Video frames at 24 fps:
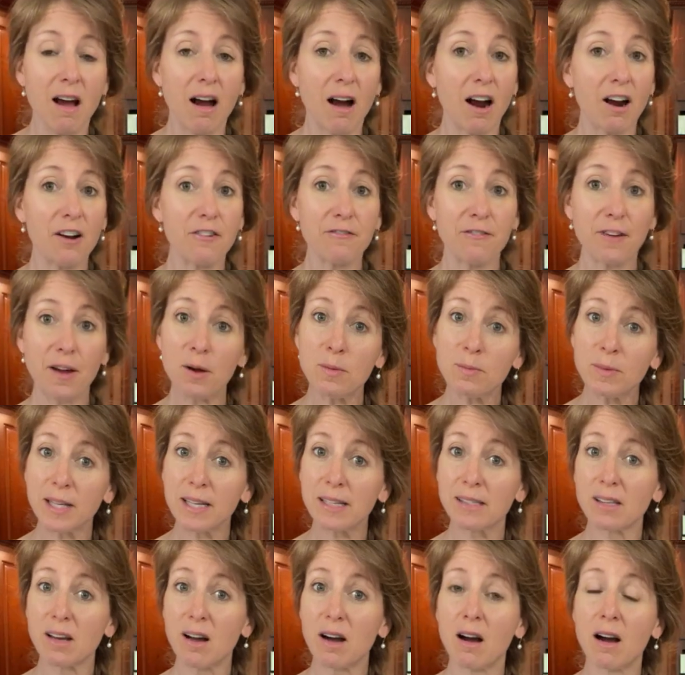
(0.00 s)
Our
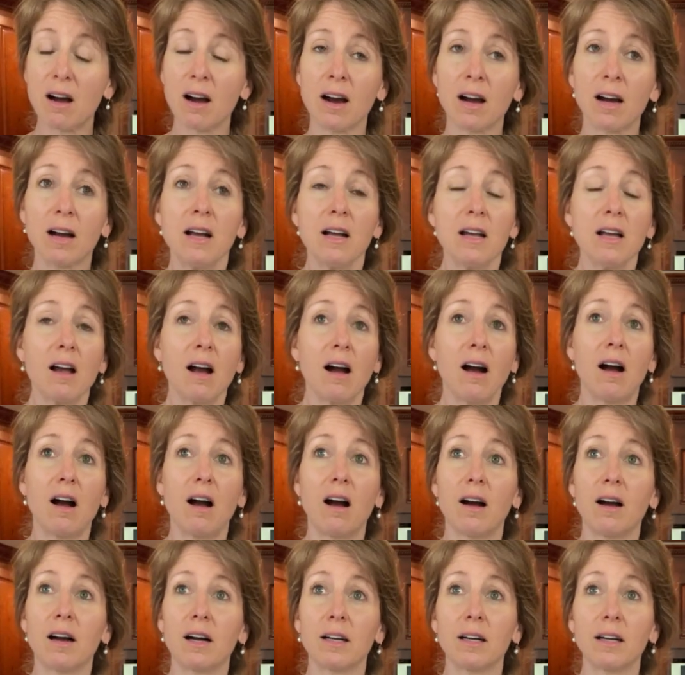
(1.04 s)
families are
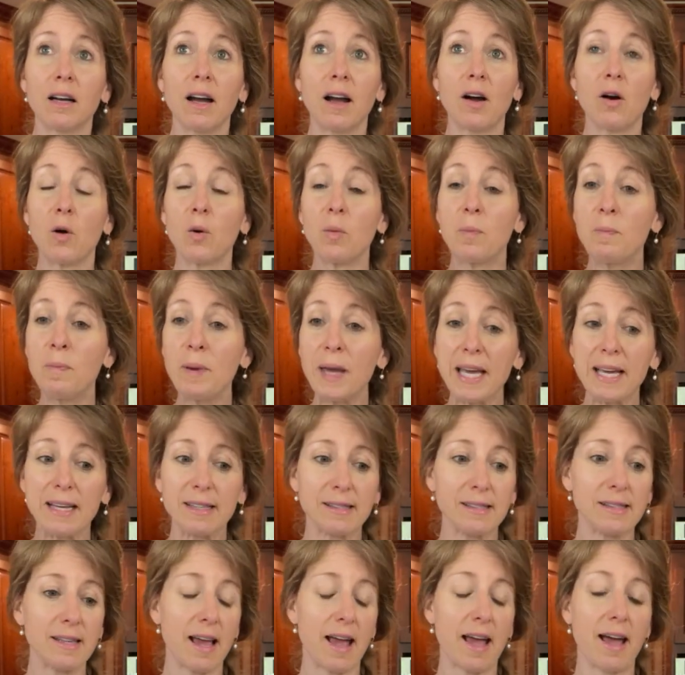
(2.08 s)

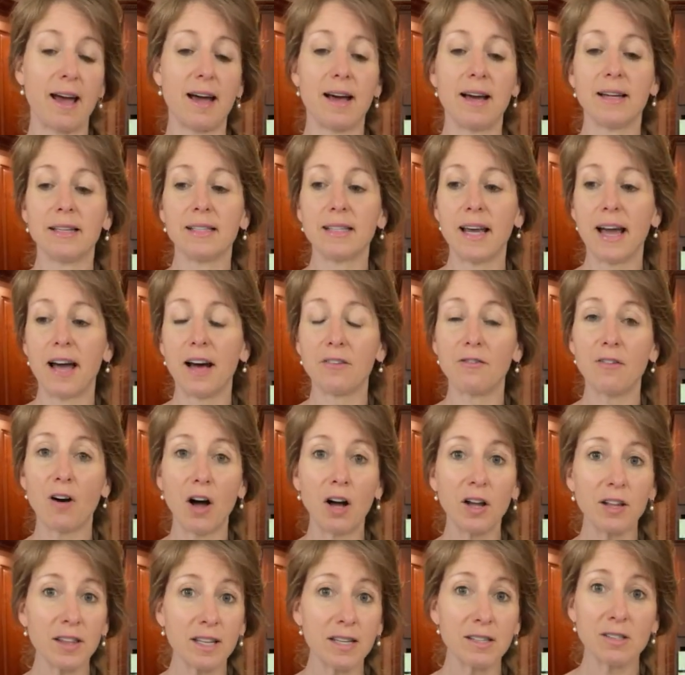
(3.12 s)
obese and have
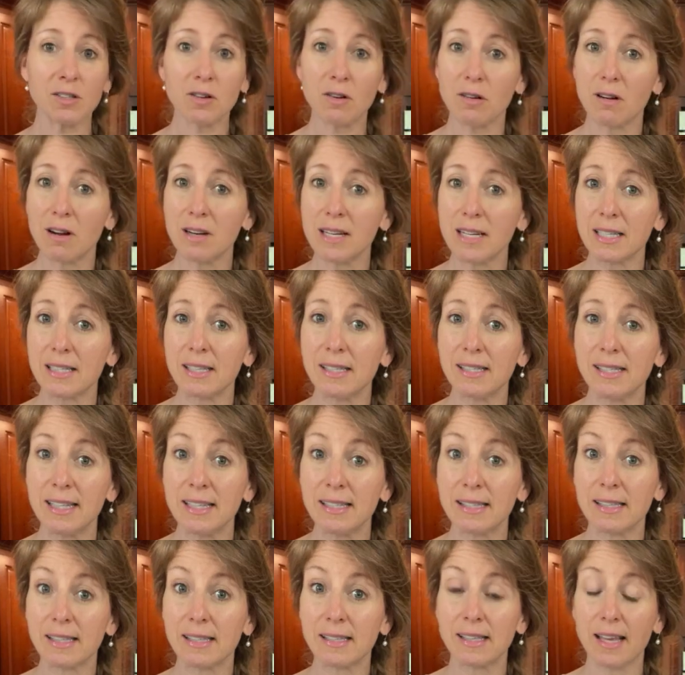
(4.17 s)
all these chronic
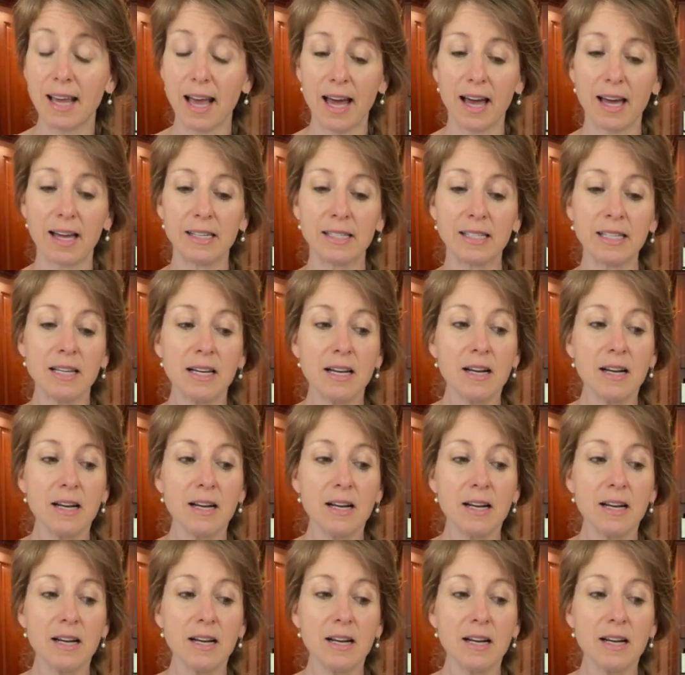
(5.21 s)
diseases, and